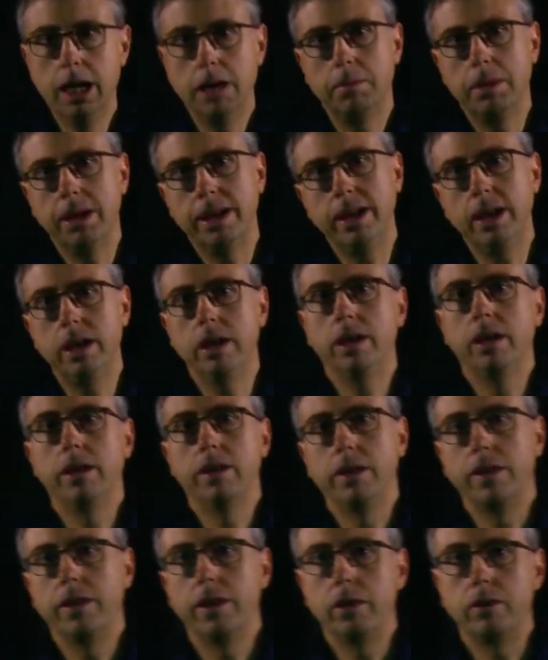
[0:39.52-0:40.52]
But here in
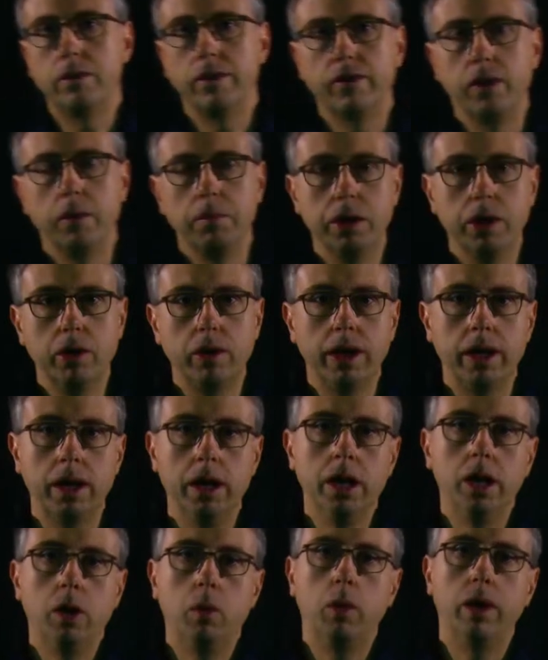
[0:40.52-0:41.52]
the theory of computing,
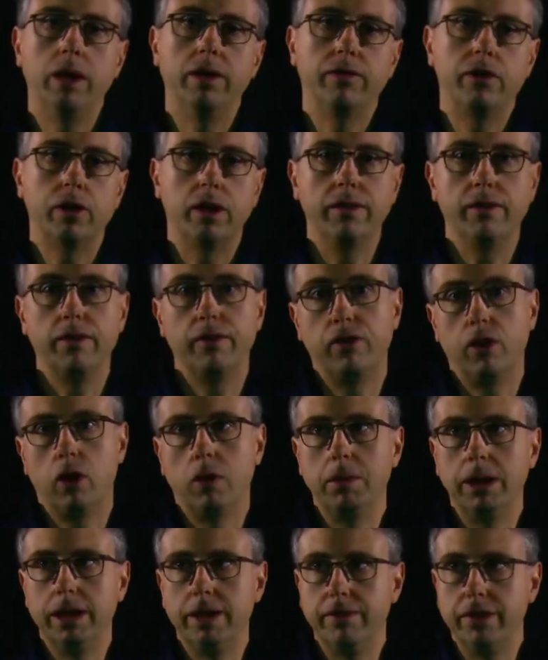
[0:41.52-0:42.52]
we have to give a
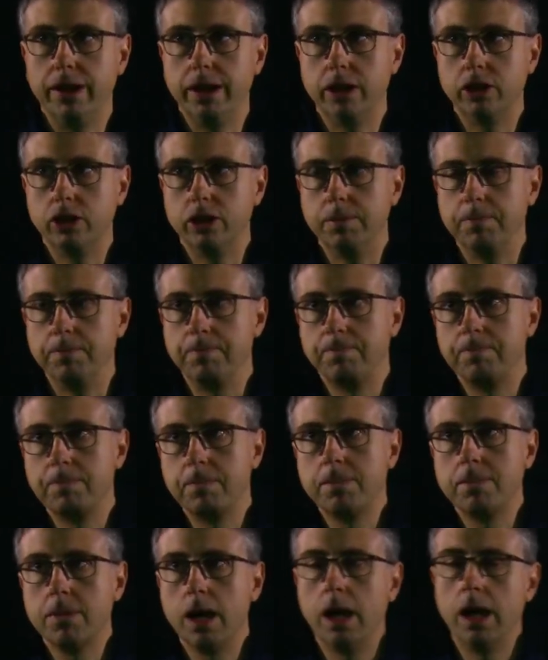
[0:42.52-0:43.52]
formal definition.
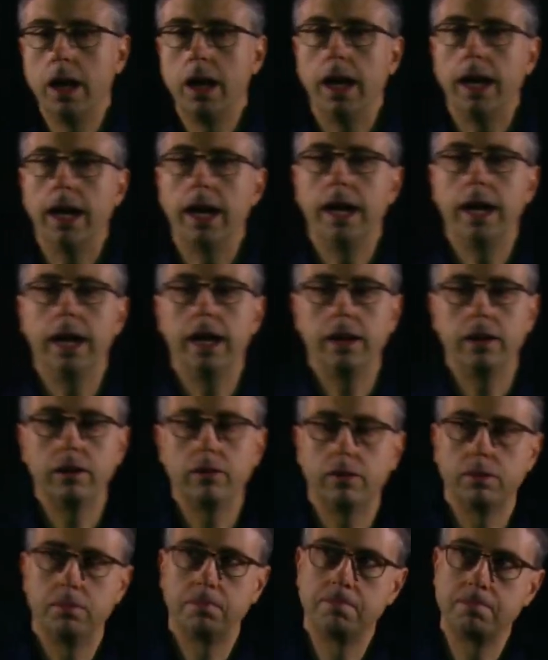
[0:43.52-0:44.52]

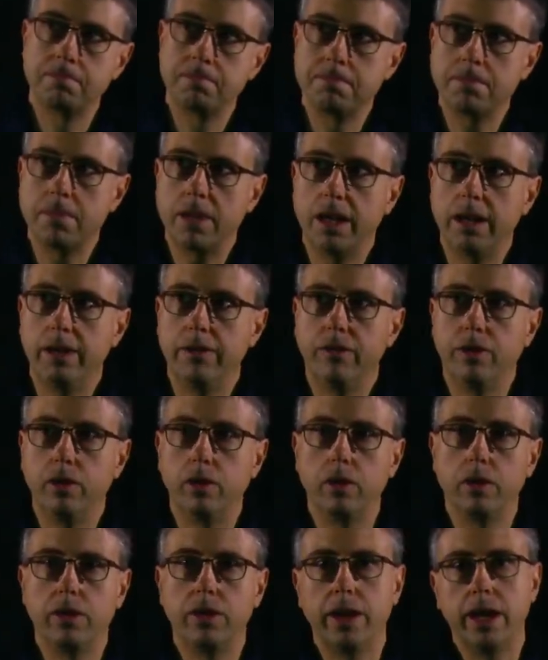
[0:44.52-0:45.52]
And if
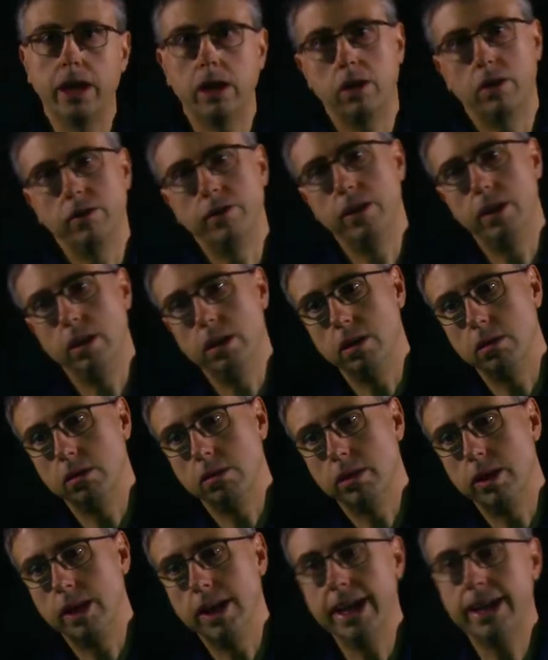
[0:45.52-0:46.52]
you think of the
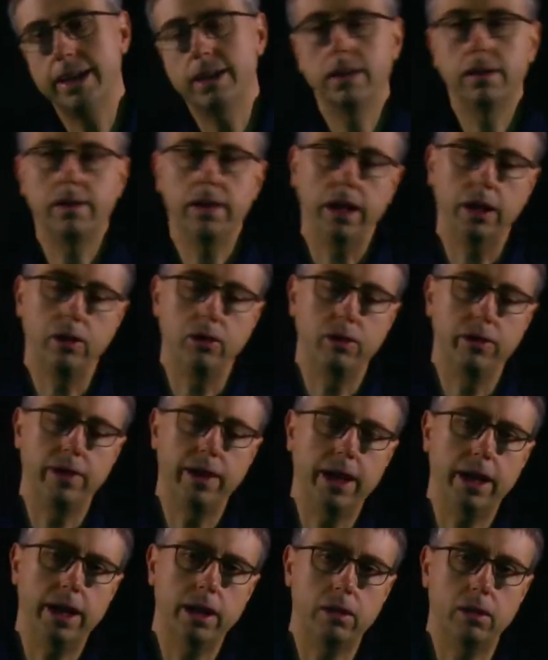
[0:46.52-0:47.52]
letters A to Z,
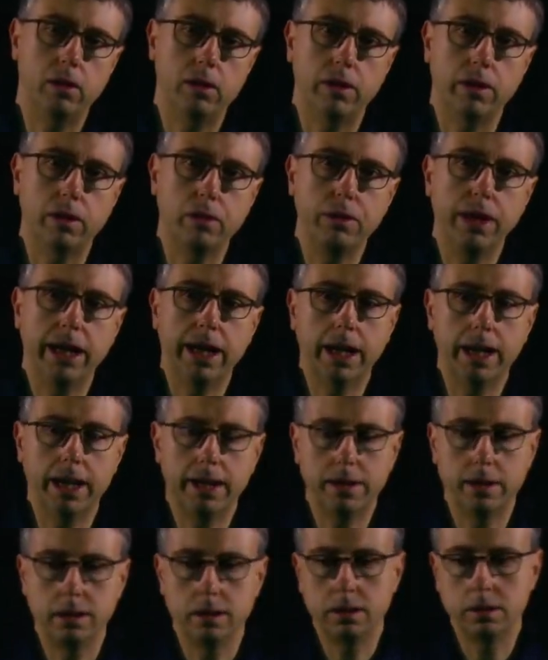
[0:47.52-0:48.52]
or the Greek
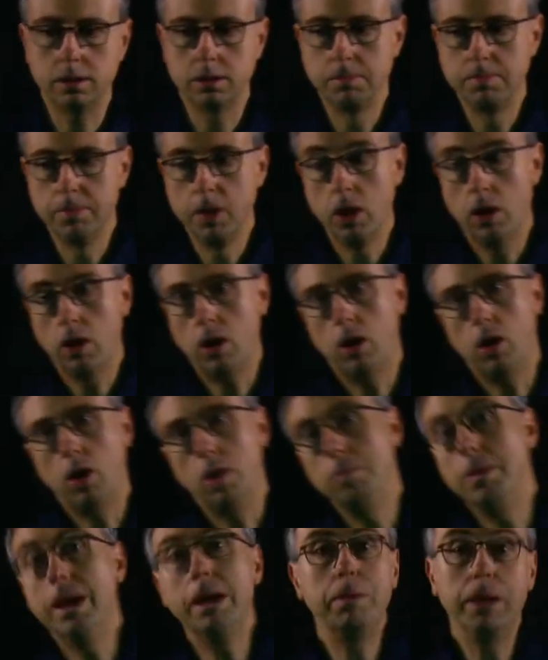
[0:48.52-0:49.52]
letters, or
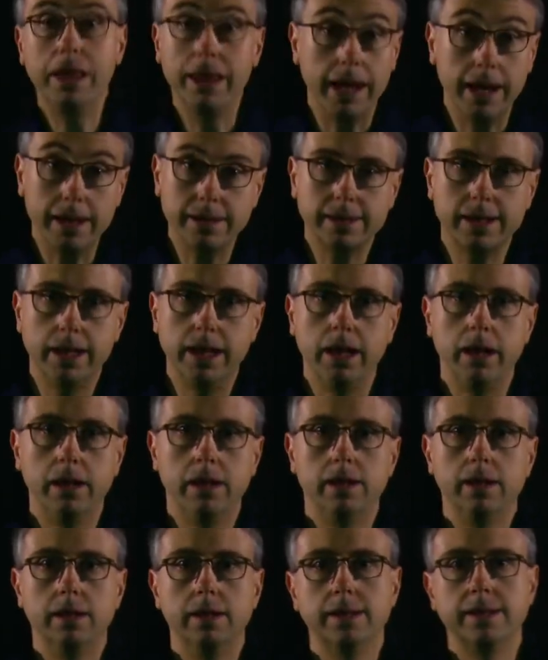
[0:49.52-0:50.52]
maybe the
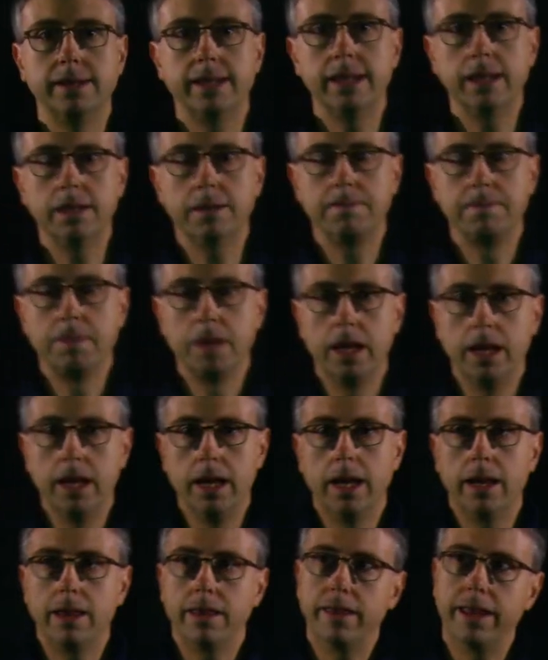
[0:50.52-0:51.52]
ASCII set,
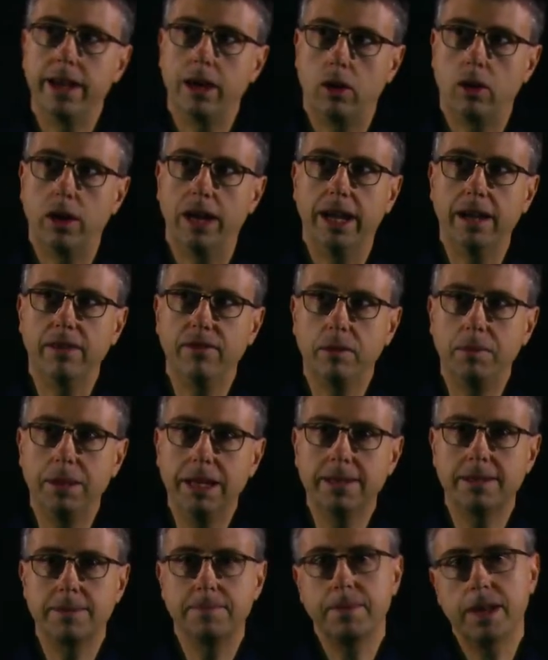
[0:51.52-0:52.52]
they are all
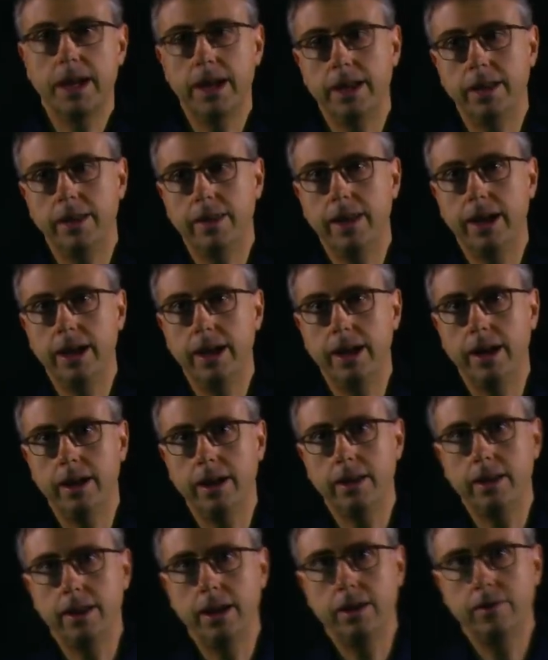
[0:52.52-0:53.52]
alphabets, and
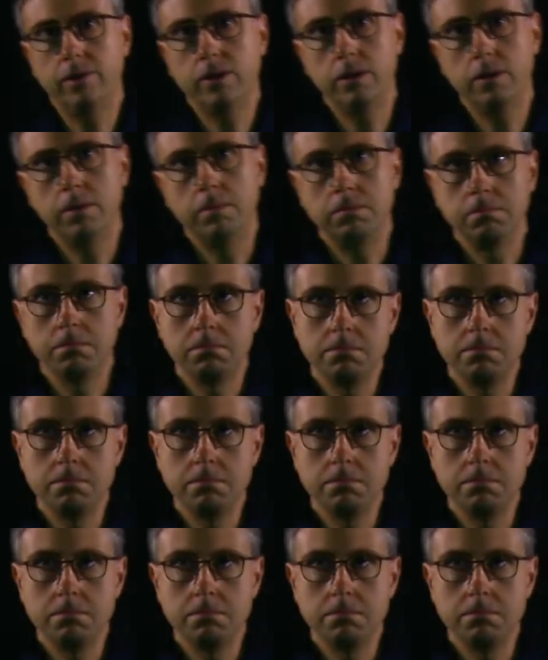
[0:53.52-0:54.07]
they have a